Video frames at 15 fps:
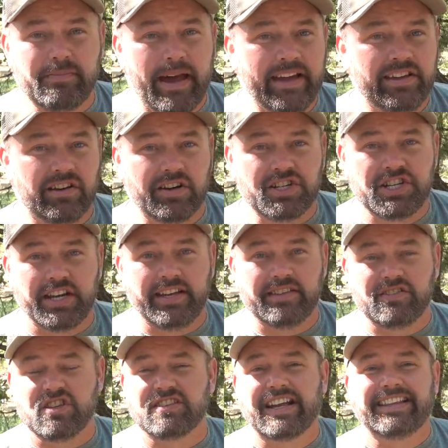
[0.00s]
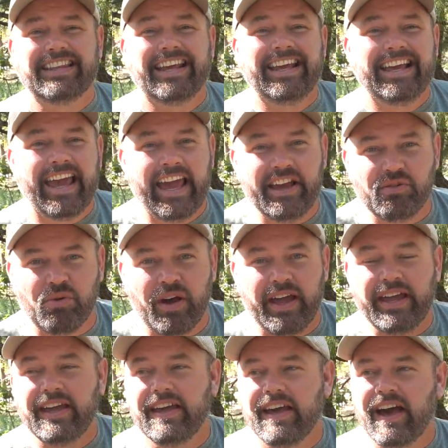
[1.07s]
Backyard chickens is like the
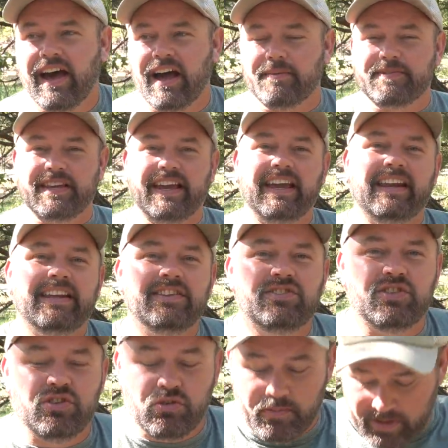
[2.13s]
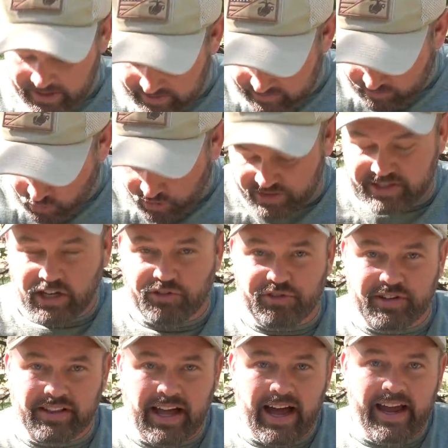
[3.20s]
gateway um, to get into being more
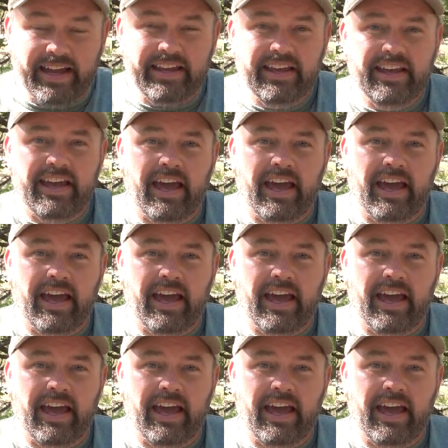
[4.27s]
self-reliant.